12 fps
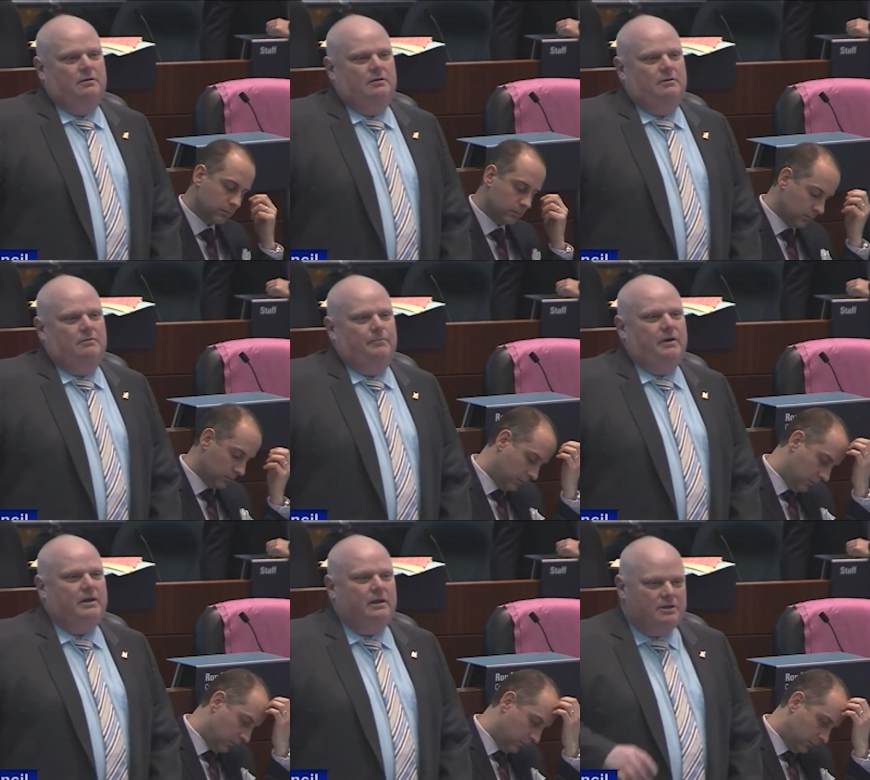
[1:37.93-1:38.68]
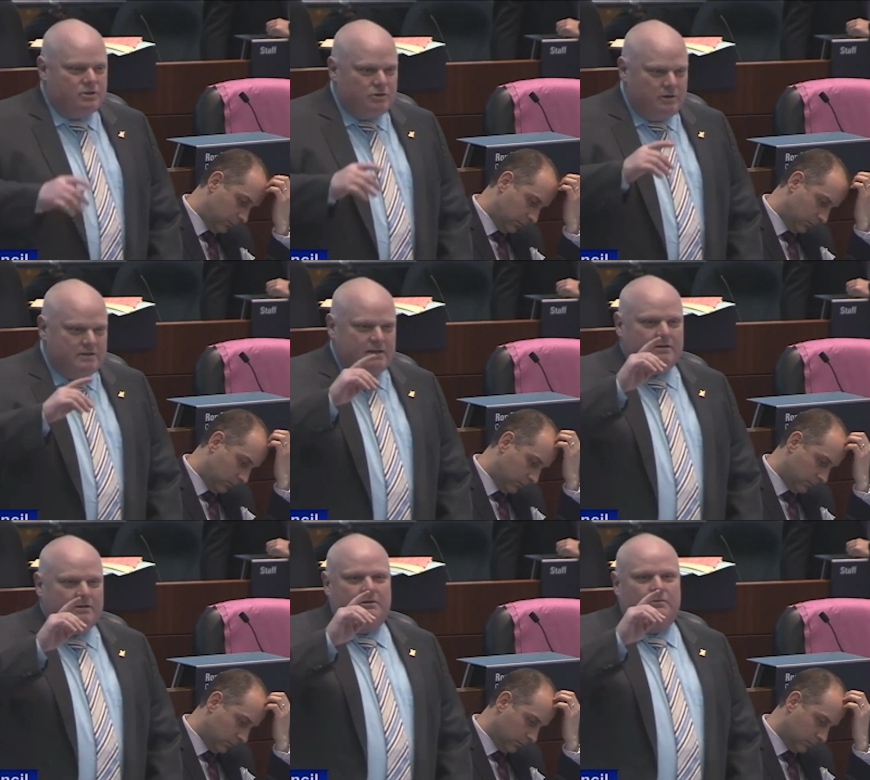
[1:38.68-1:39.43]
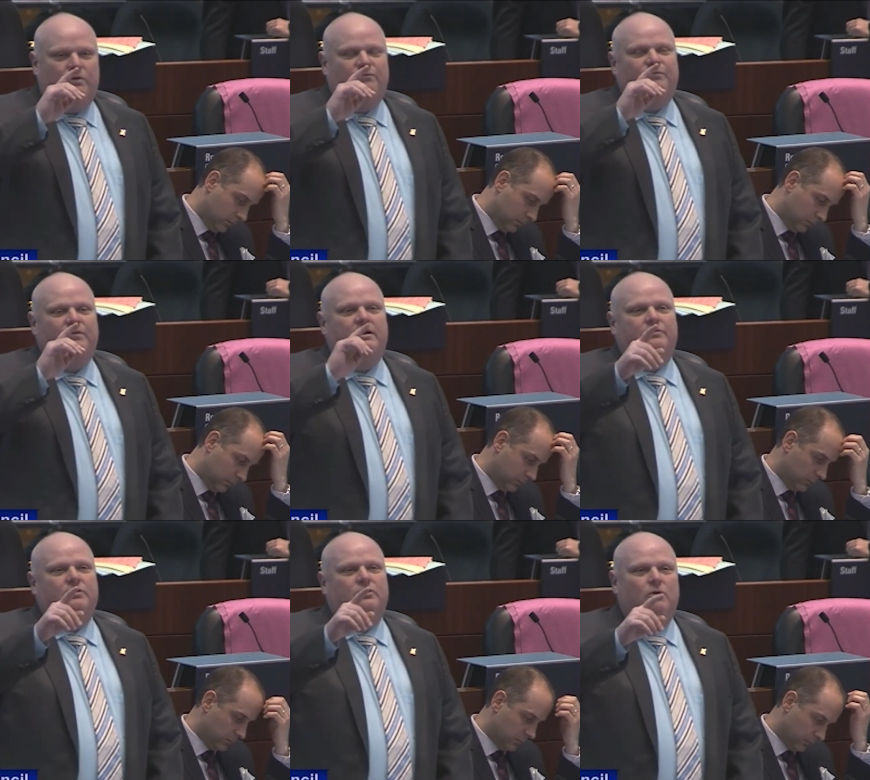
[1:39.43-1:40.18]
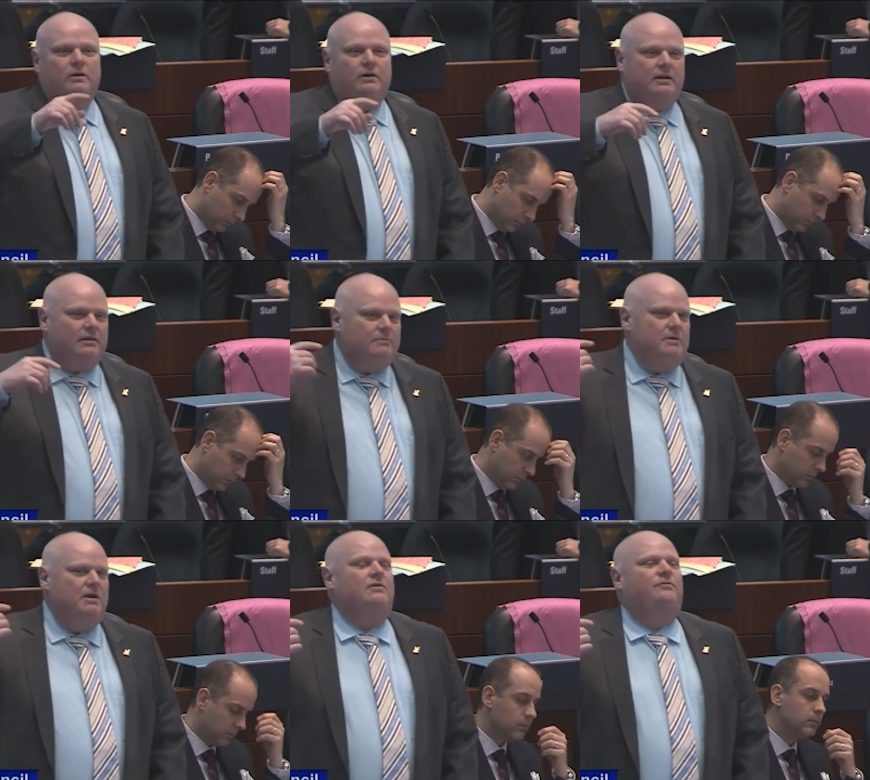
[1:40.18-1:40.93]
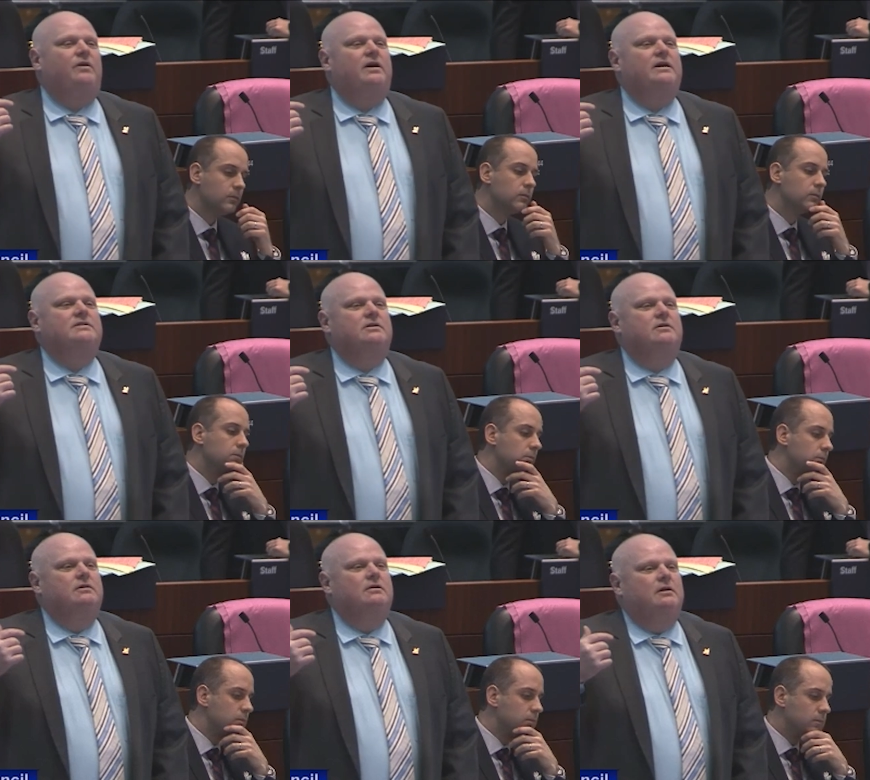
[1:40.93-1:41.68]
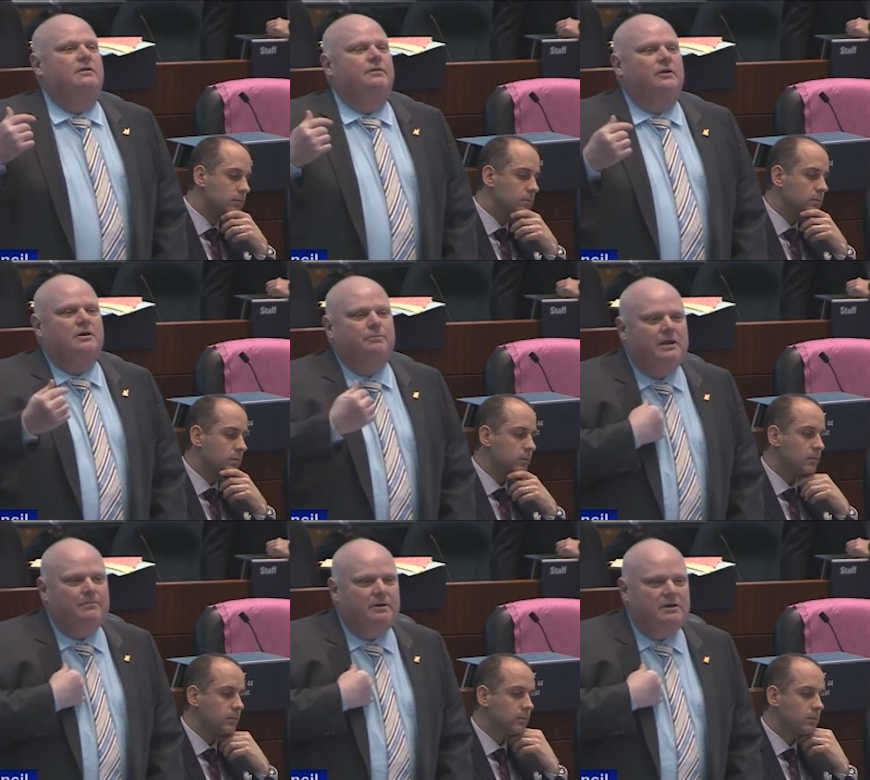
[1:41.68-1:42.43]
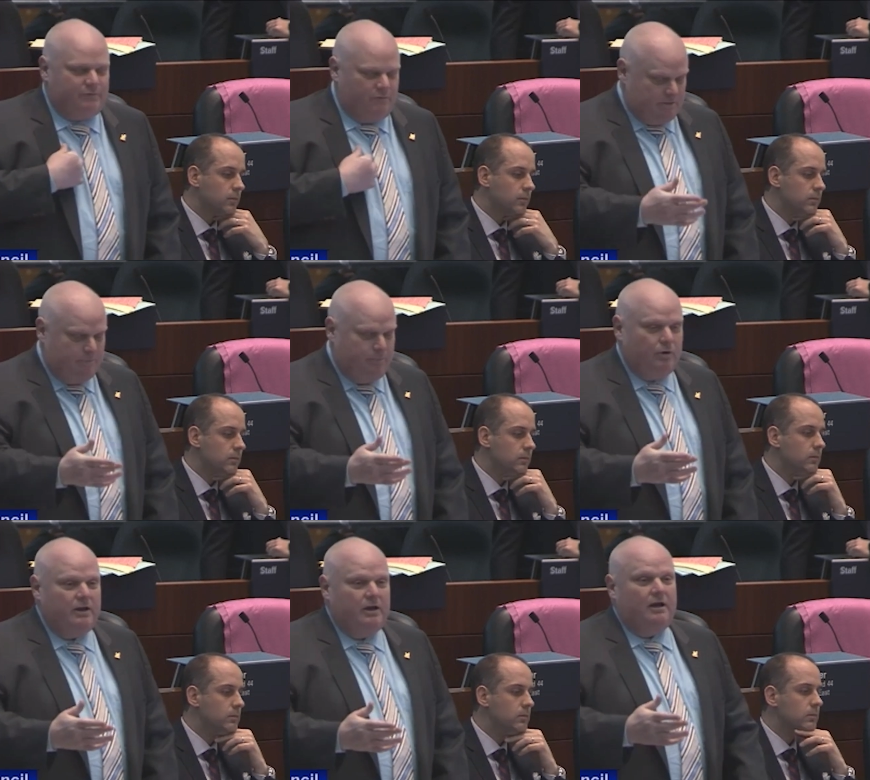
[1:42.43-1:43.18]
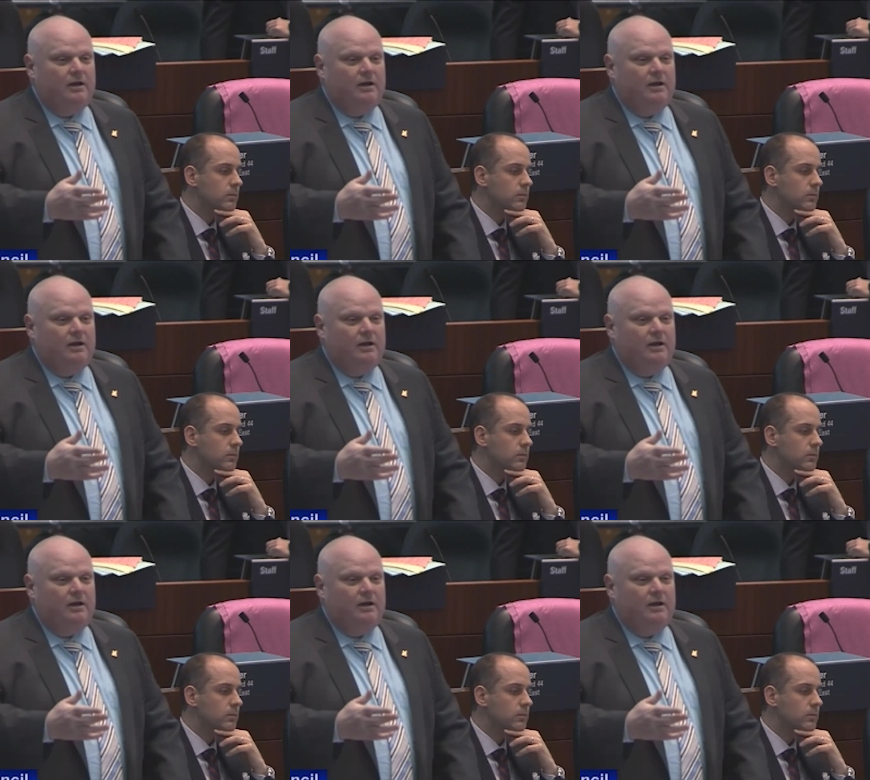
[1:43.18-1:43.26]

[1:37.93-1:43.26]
Speaker 1: But as soon as it, we find out they're going and the media finds out, they're going to blame us for supporting a